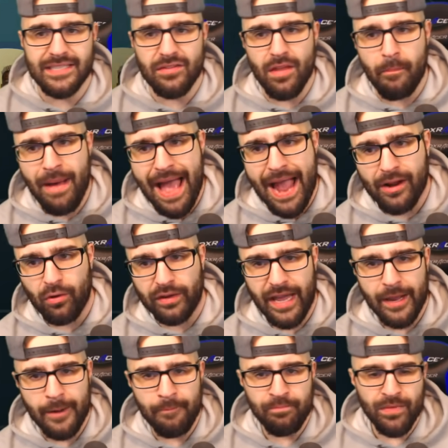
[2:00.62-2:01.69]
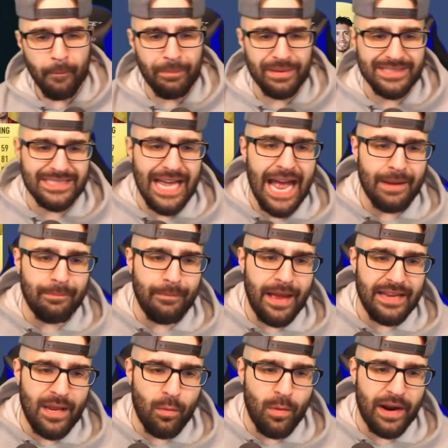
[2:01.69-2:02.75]
is in the back, okay? Beside
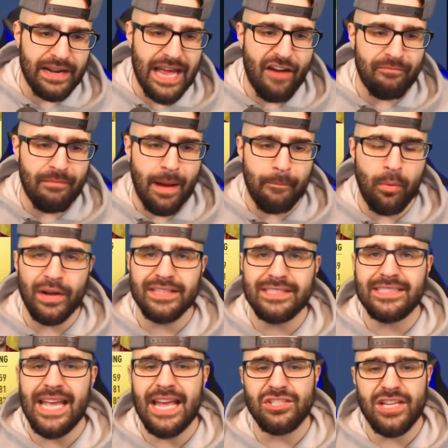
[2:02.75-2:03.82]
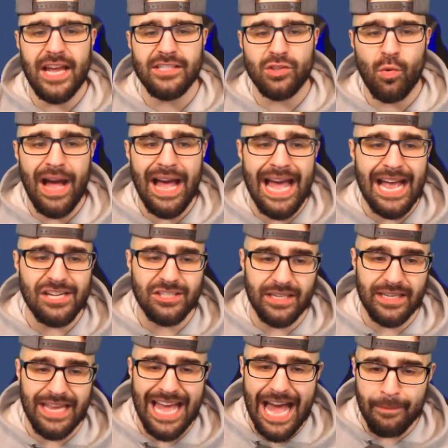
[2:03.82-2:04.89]
Mendy, we're going to have my boy Sanchez, who I
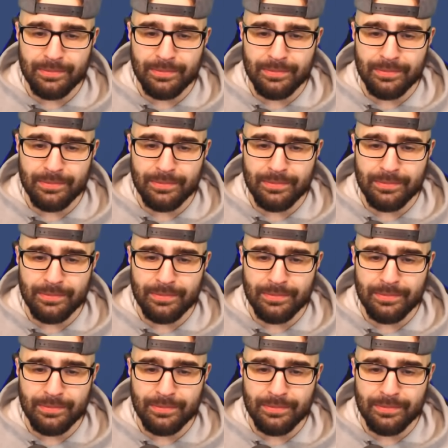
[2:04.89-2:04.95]
actually